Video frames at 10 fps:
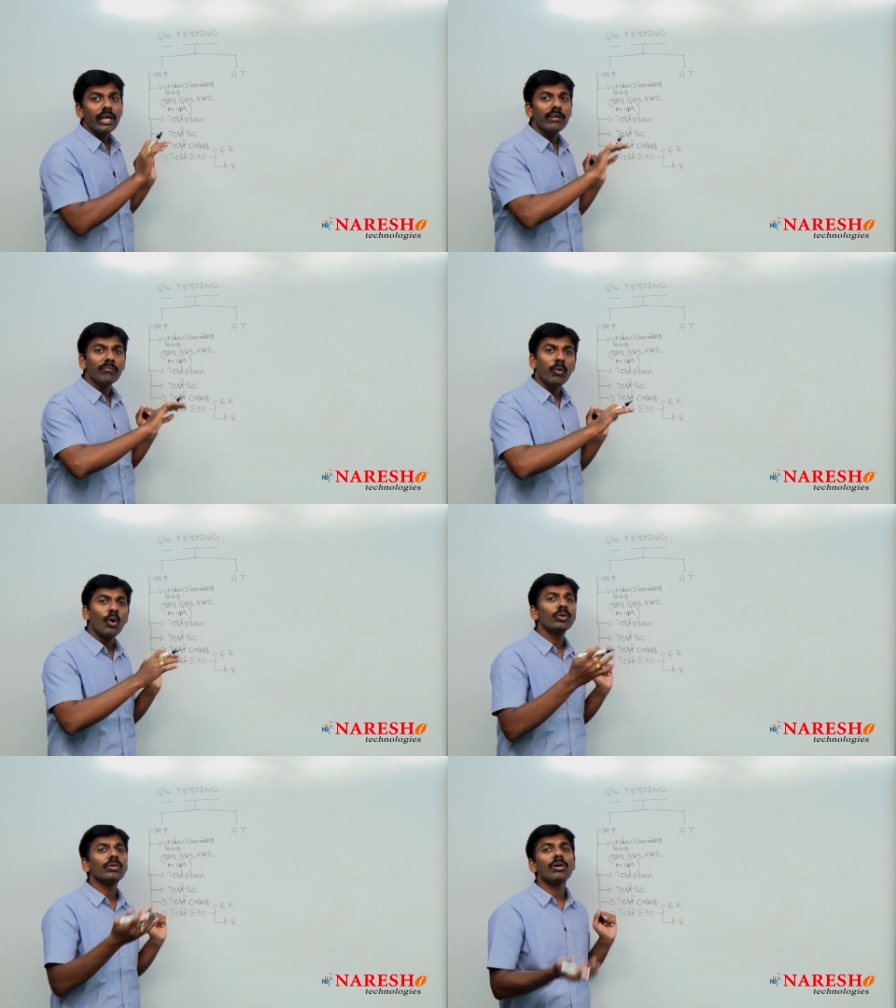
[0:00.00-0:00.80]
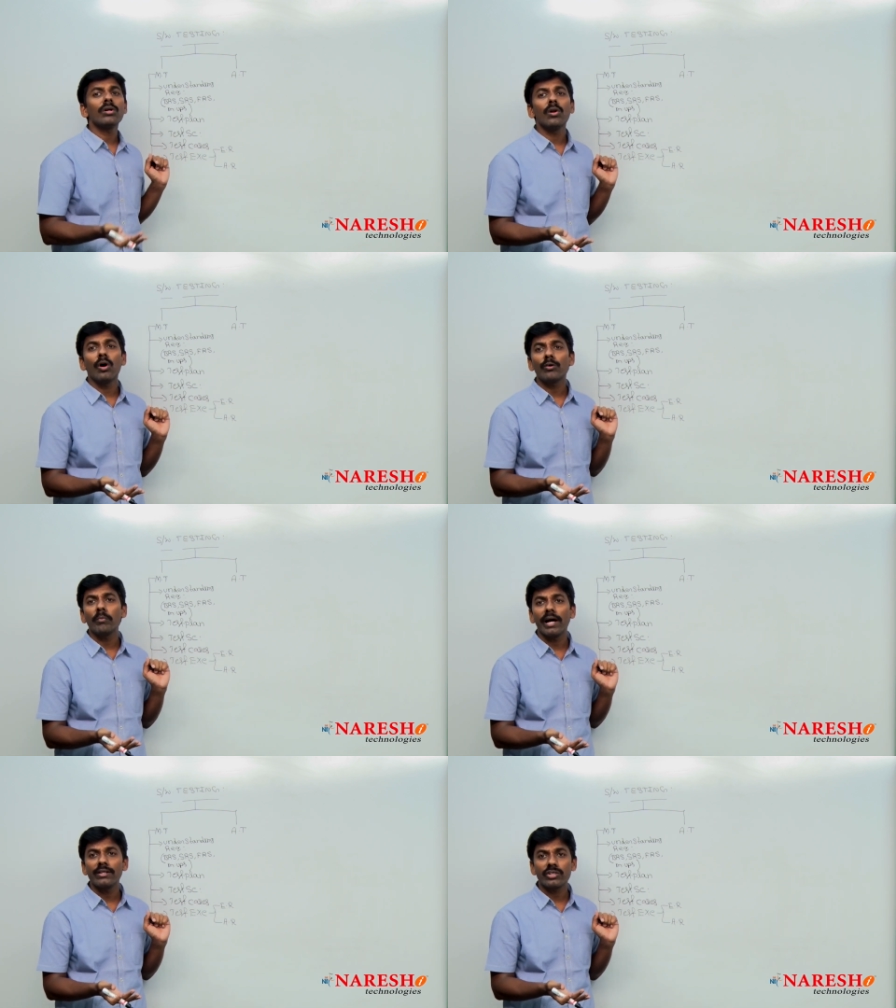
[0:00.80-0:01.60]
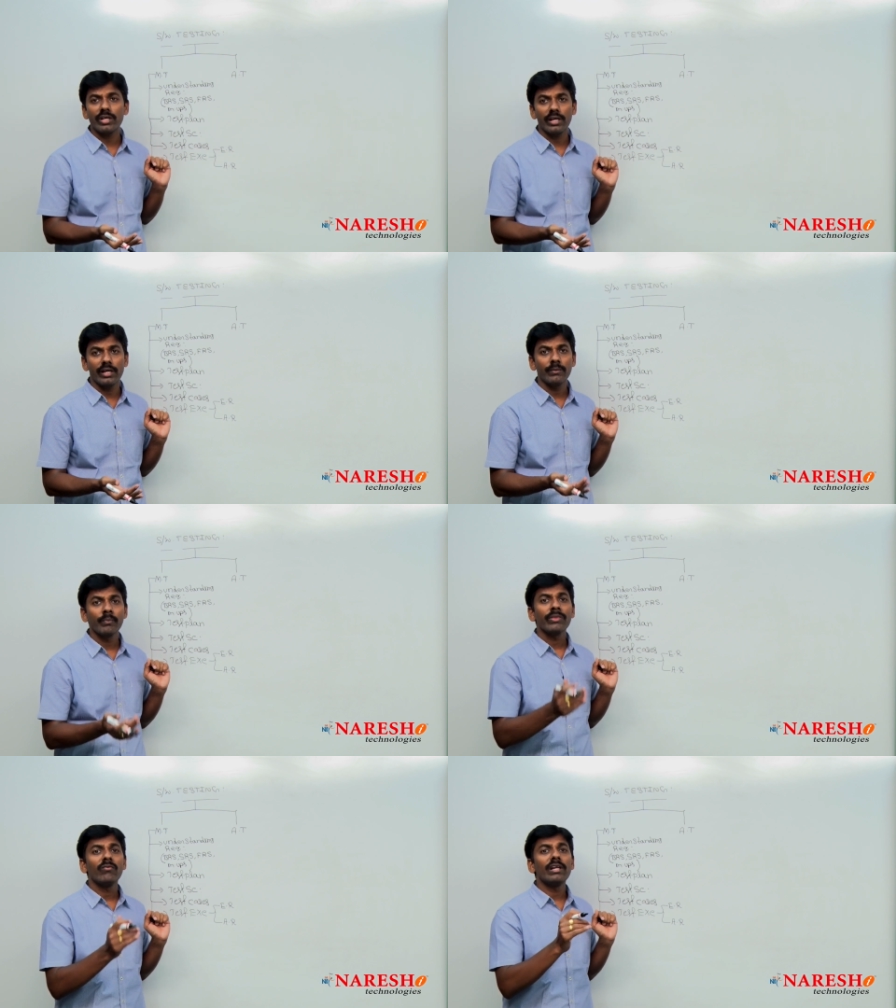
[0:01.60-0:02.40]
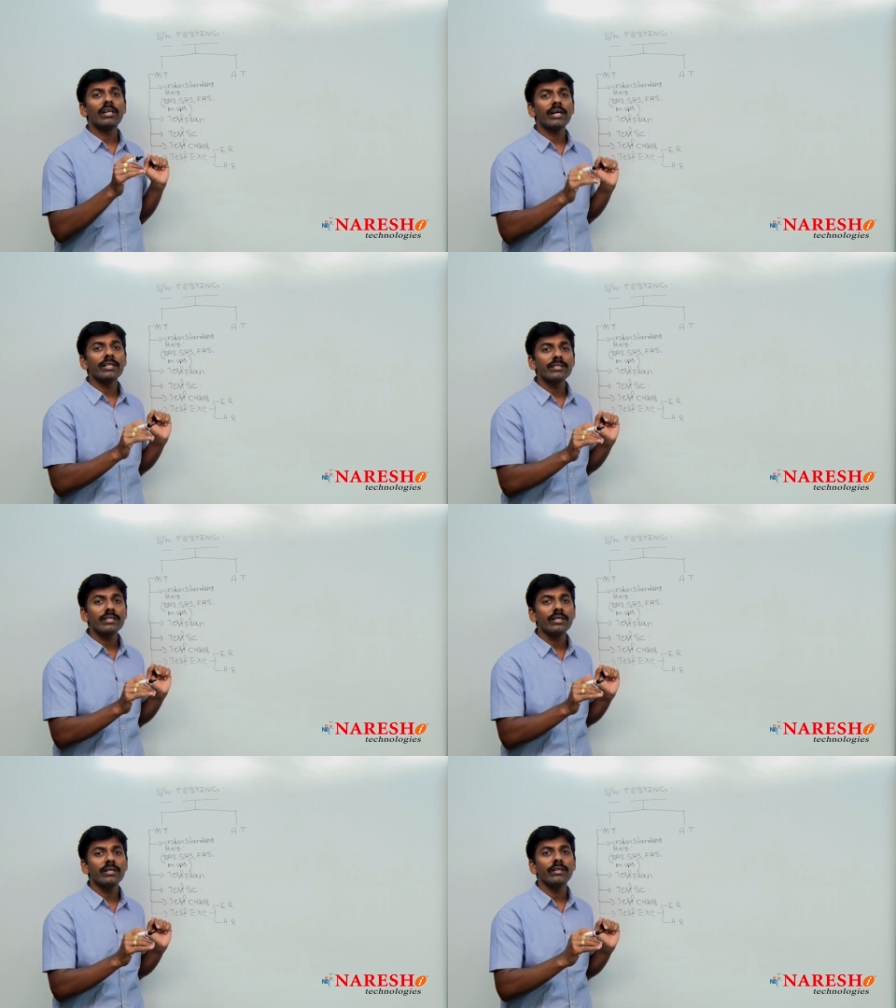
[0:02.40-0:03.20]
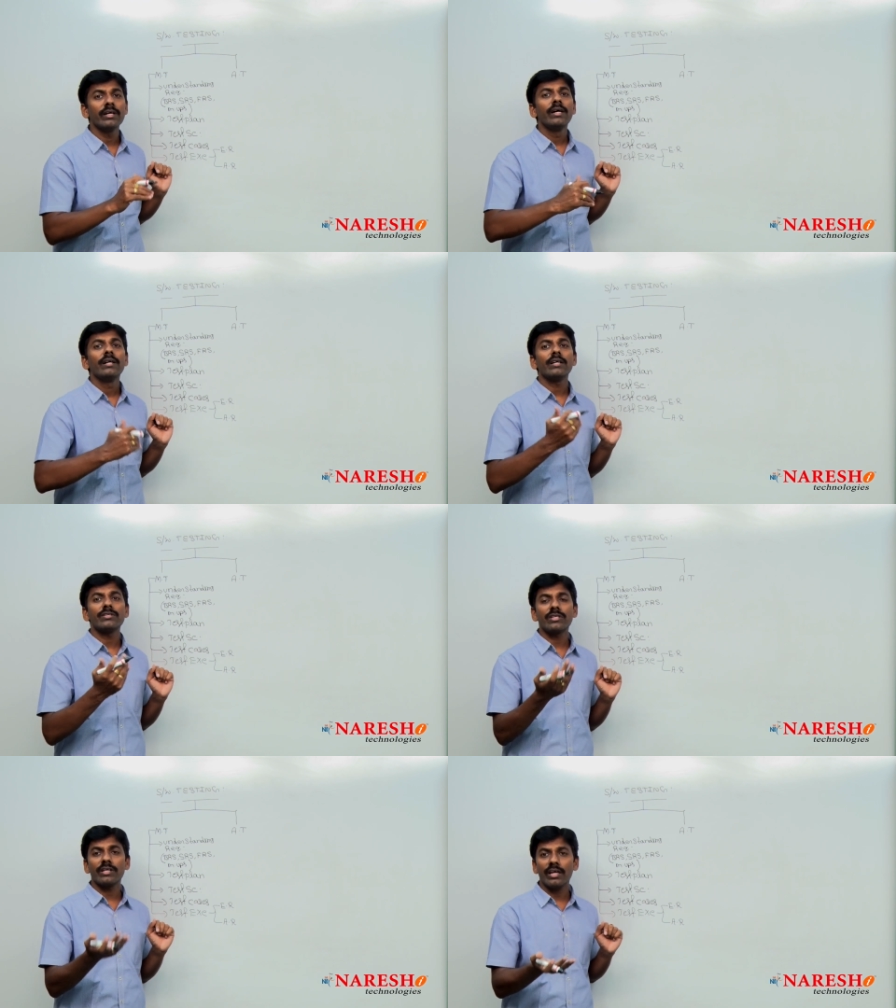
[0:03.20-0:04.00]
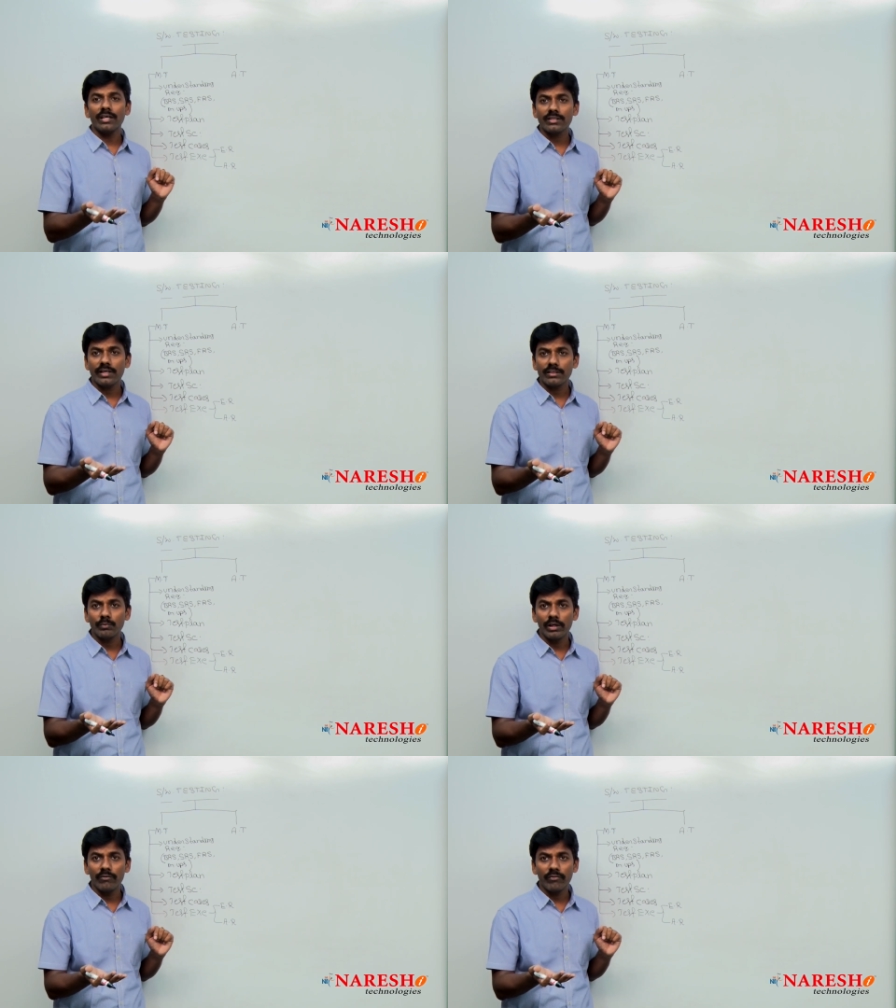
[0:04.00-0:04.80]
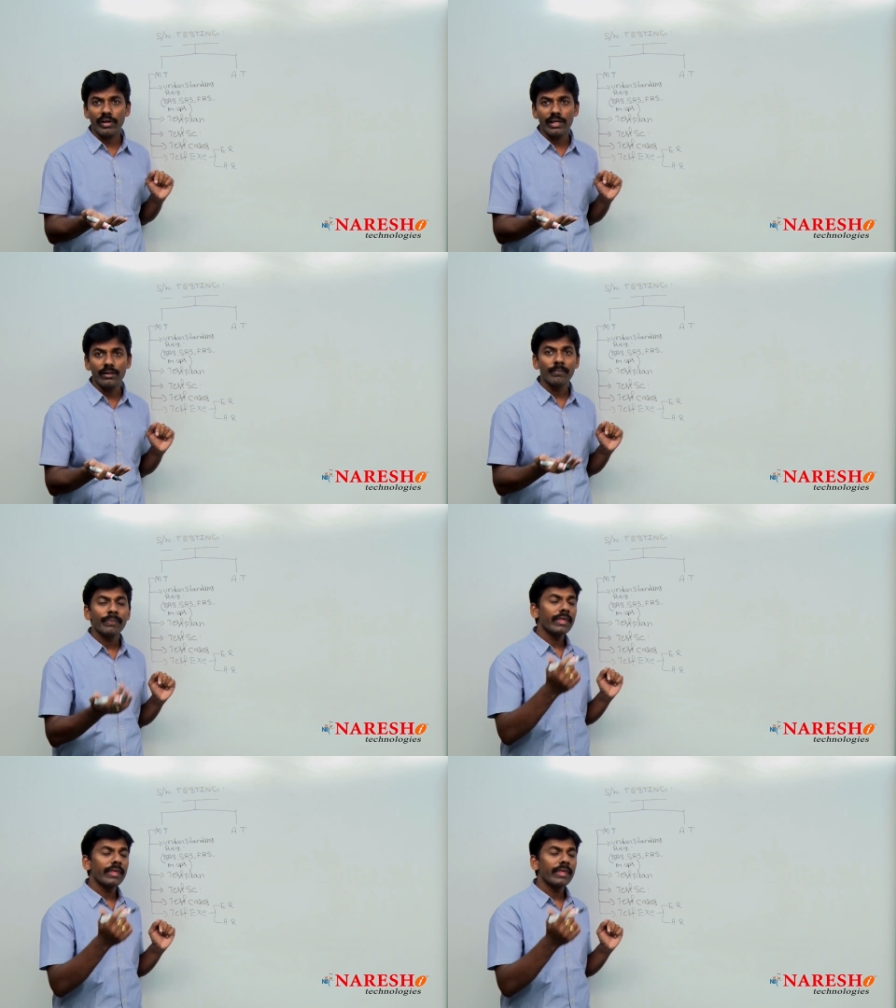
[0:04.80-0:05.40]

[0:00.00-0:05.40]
If both are not matching it, we'll consider test case has been failed.